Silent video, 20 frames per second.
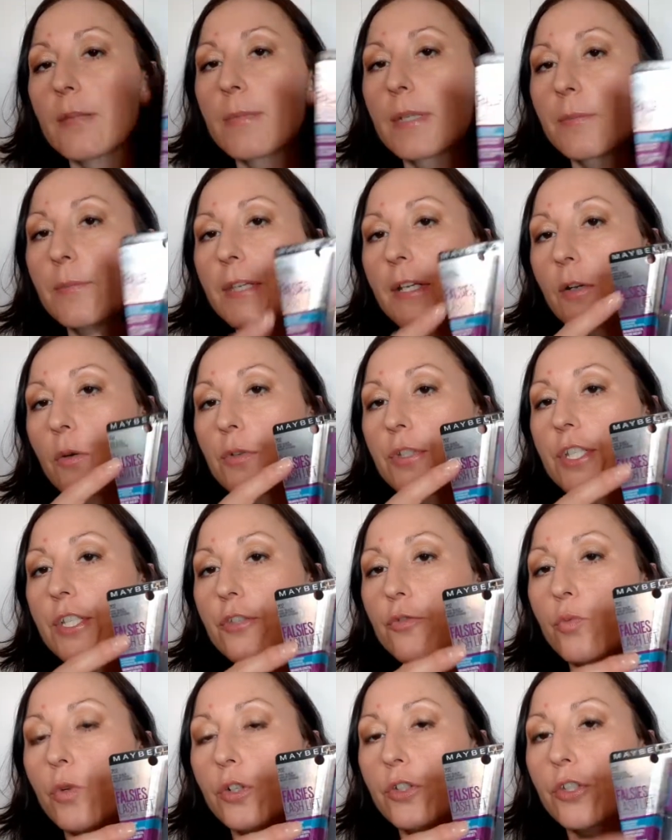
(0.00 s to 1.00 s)
but because
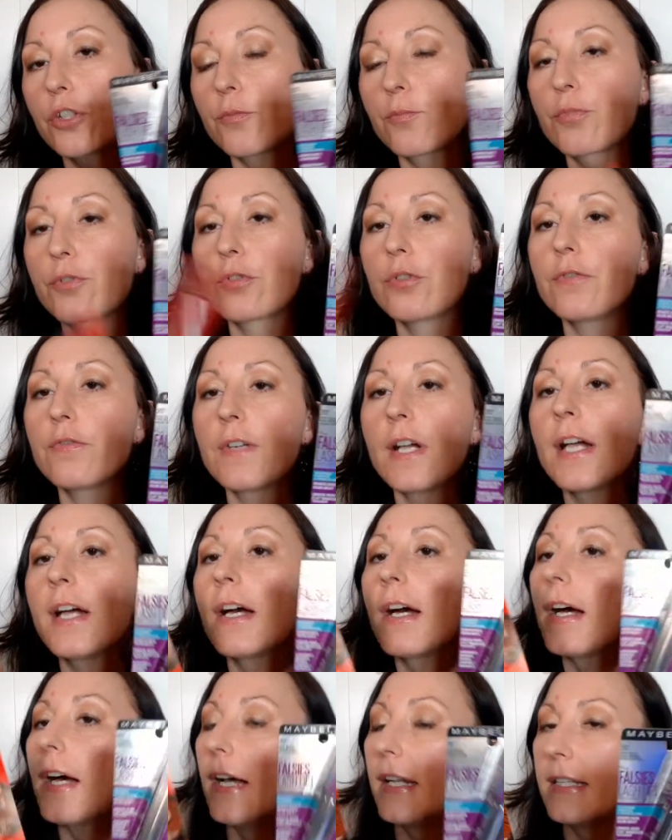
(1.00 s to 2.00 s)
it's waterproof,
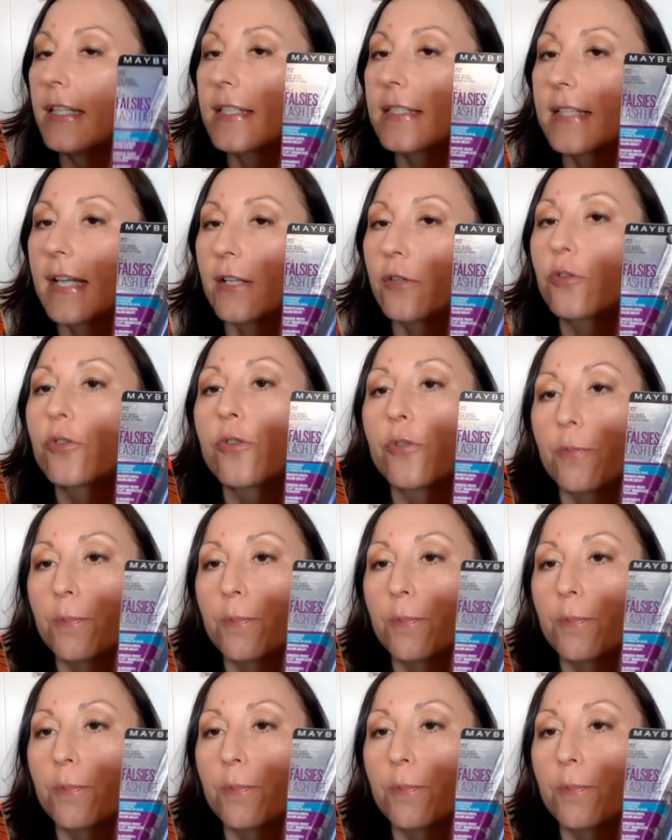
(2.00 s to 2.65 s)
I decided to